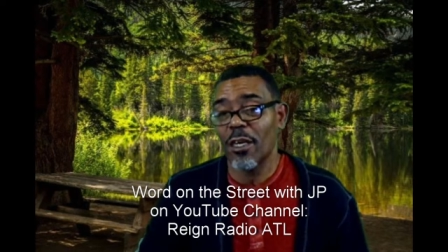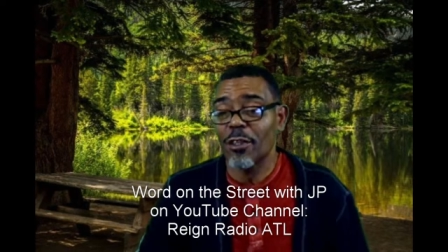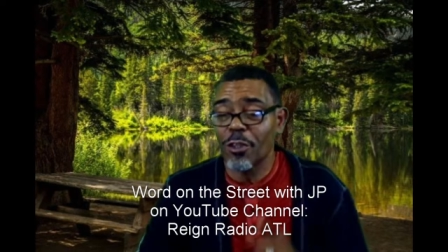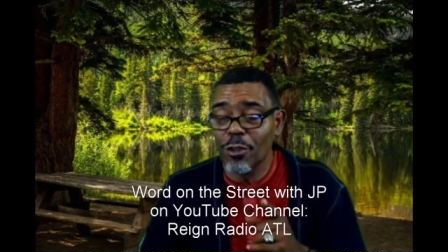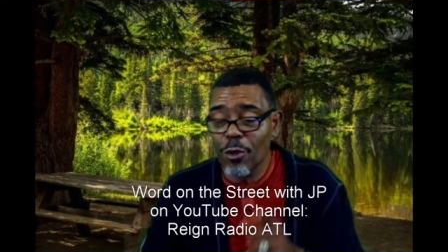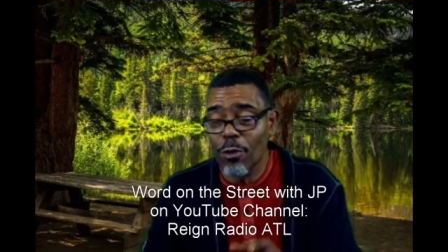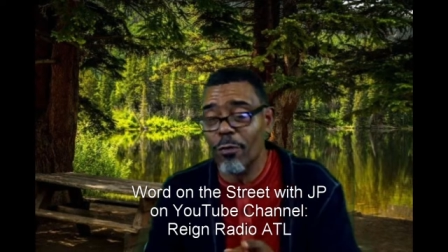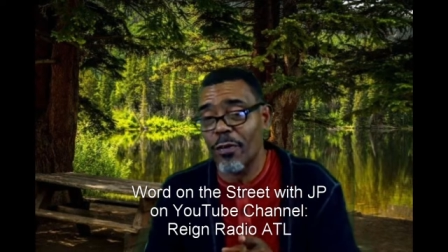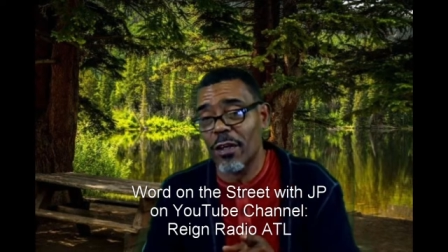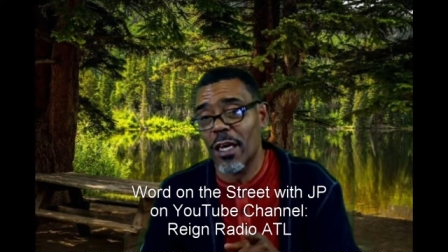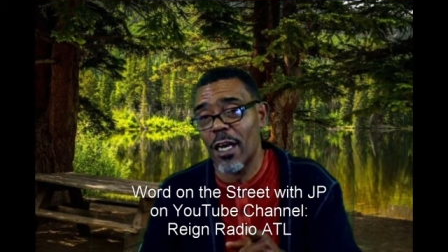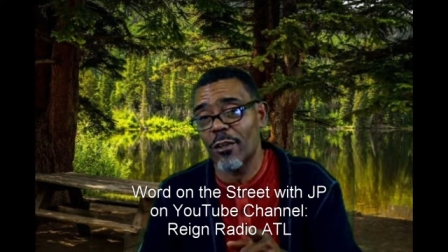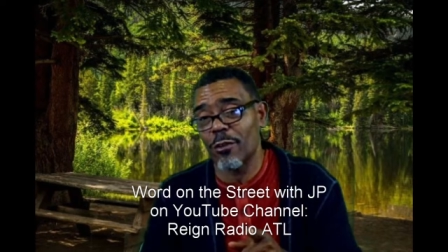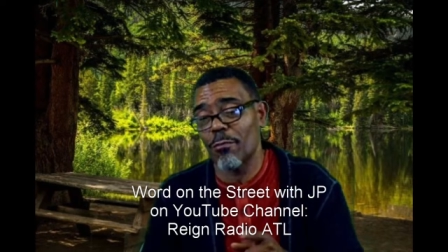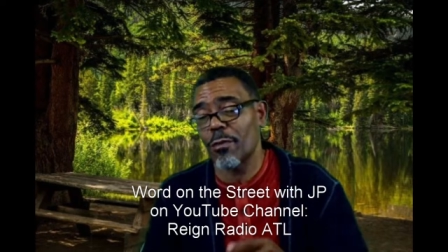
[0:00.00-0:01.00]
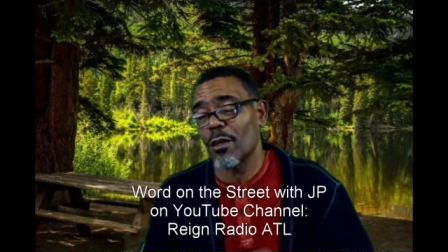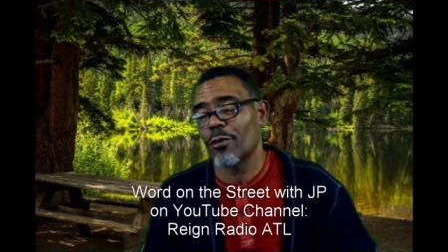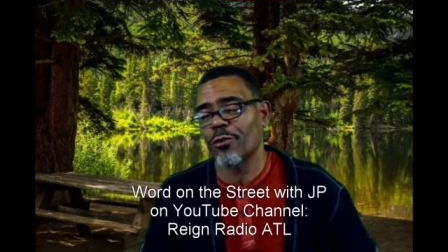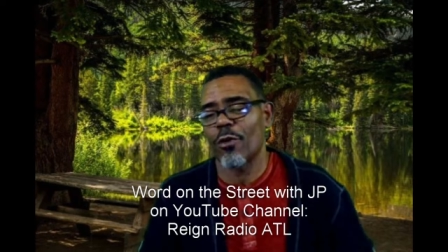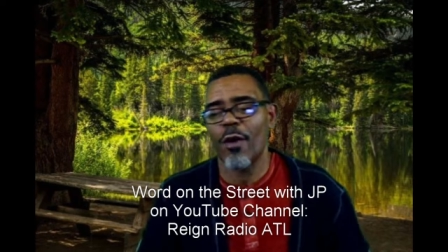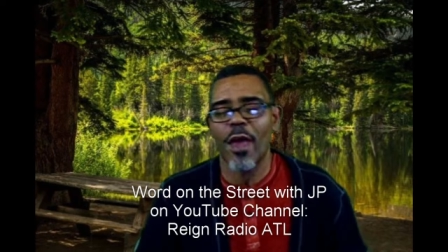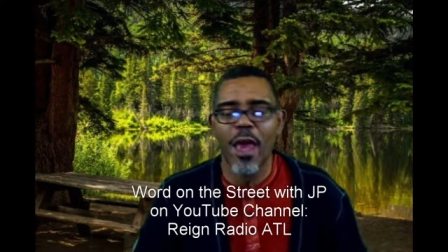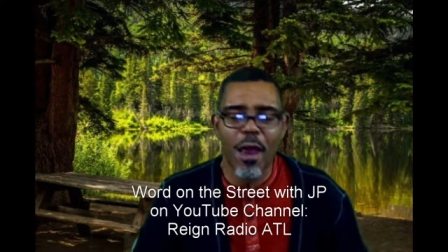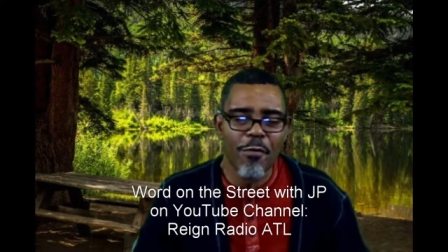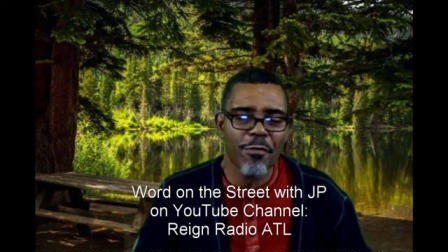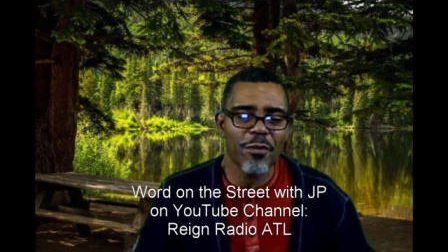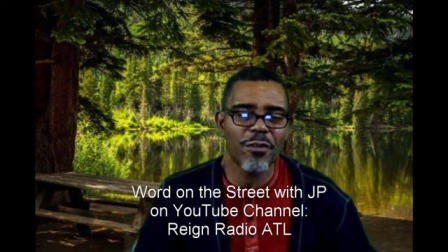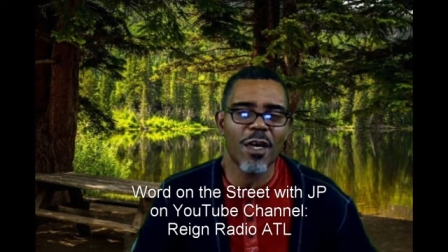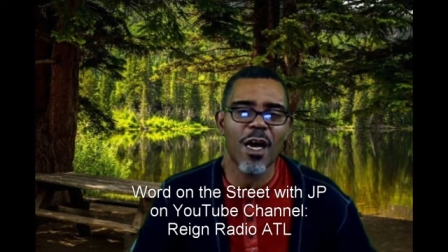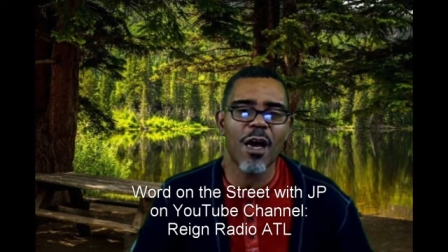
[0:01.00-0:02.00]
Hit the notification bell so
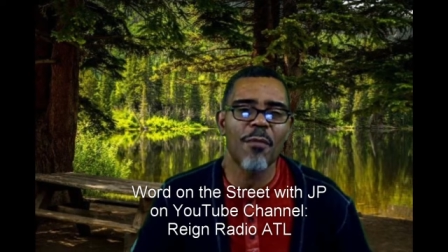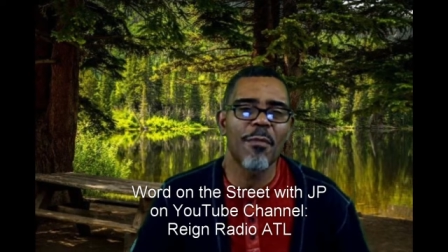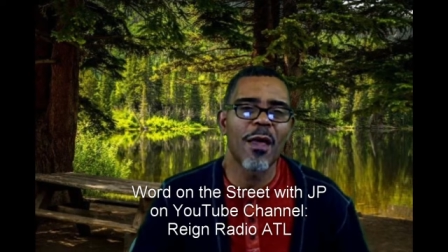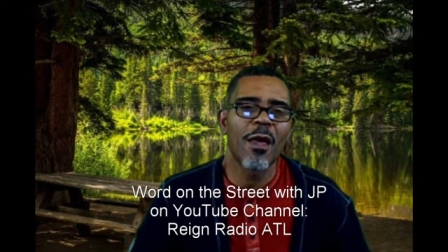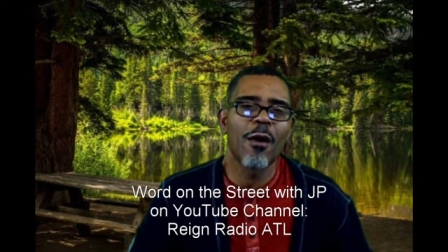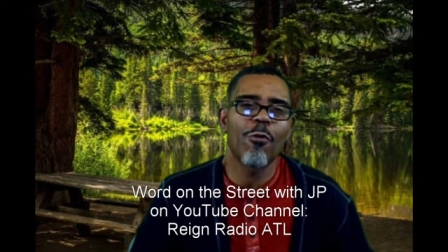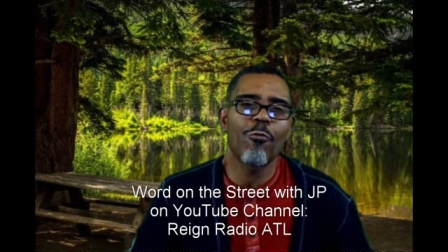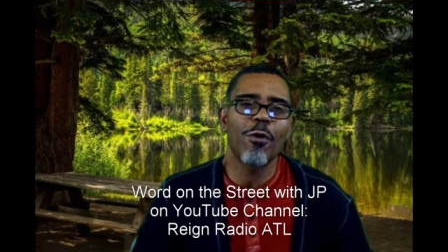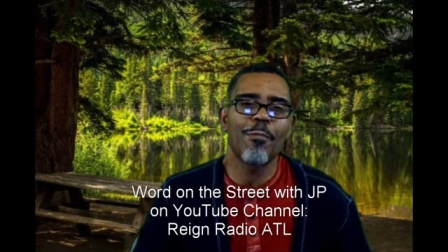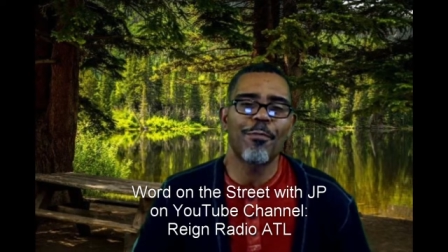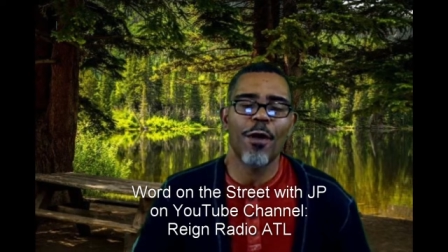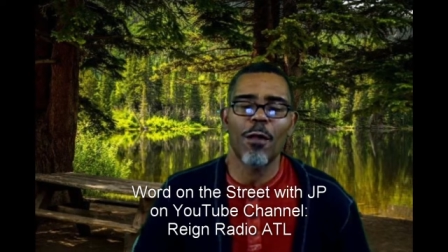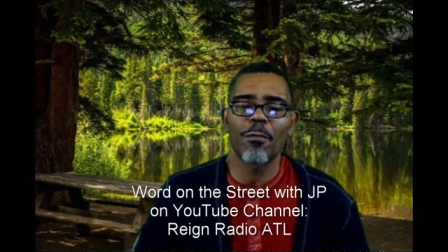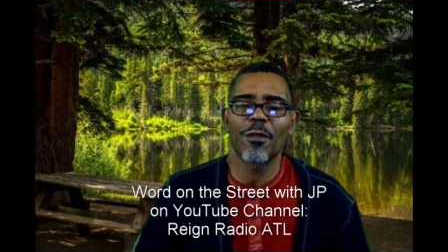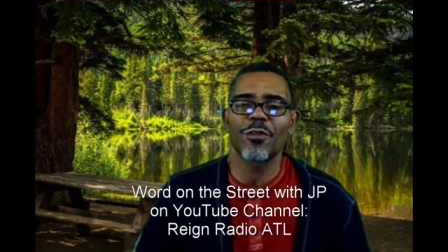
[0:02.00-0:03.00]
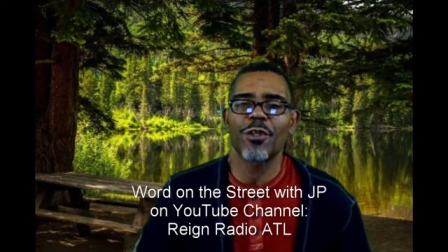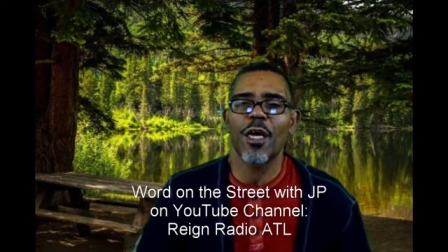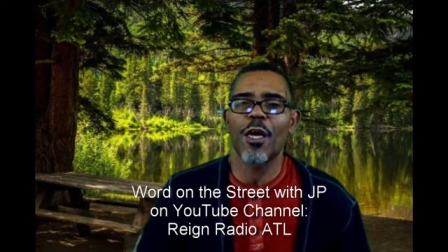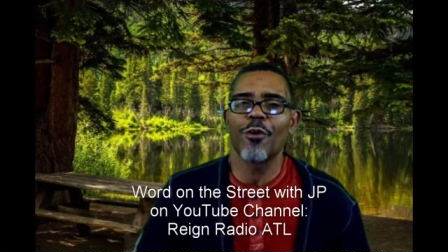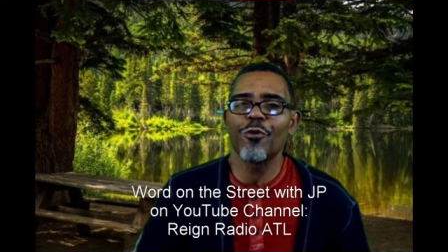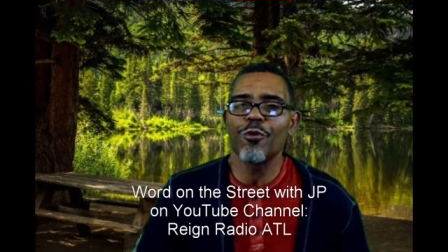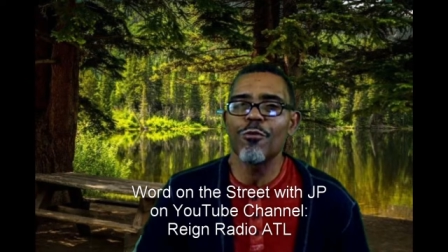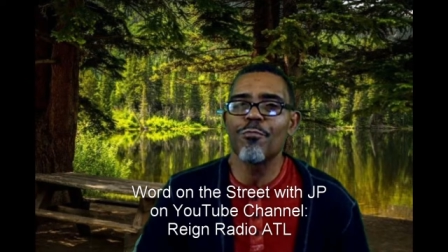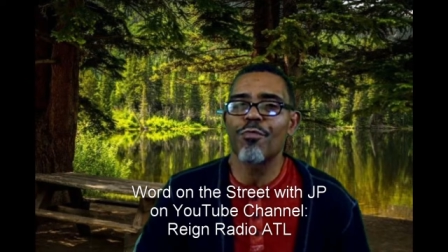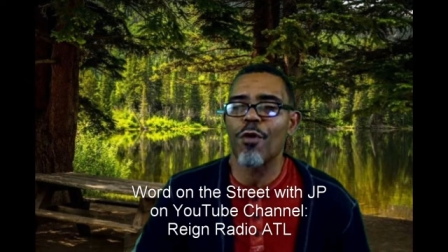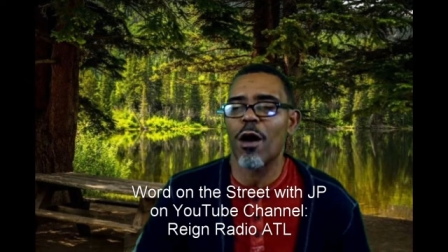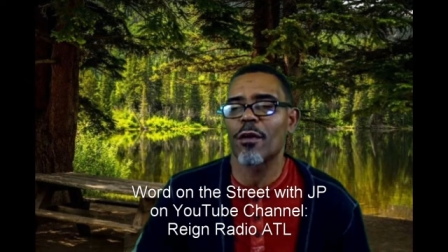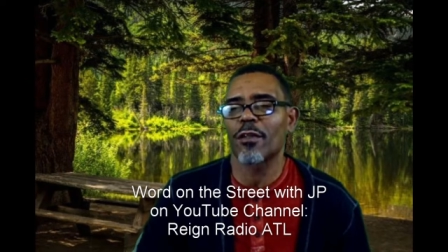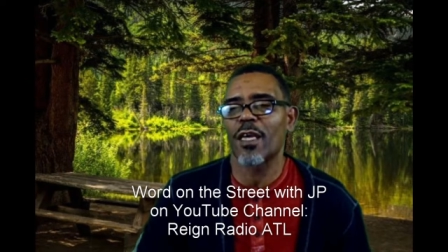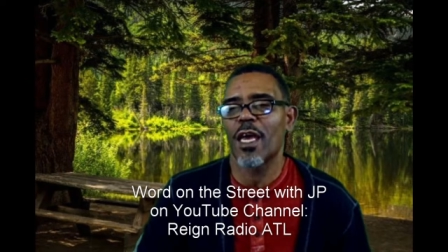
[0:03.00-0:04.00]
every time we publish a new
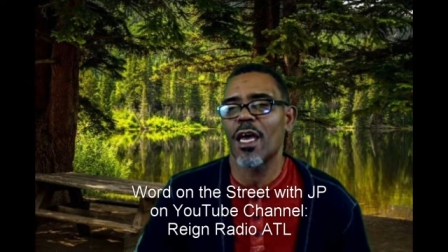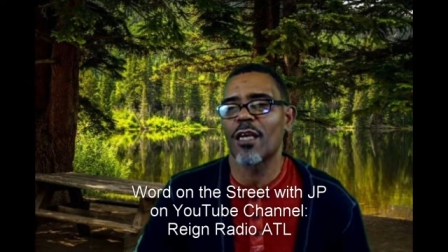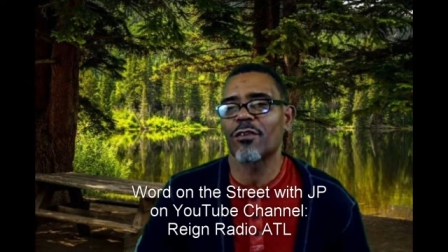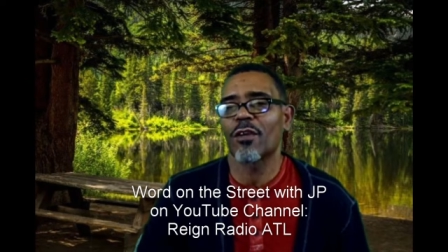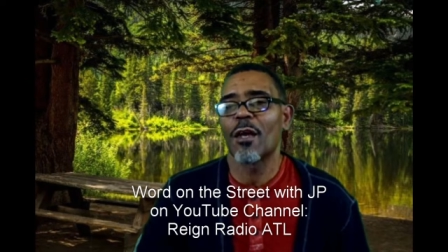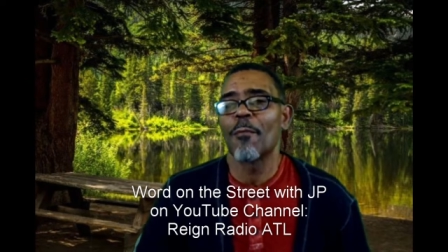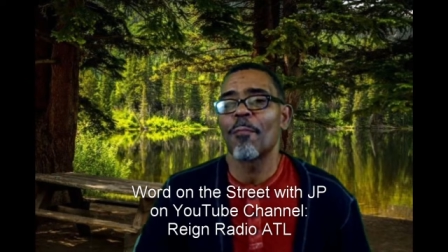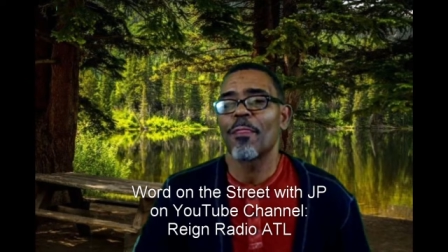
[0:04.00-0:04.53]
broadcast,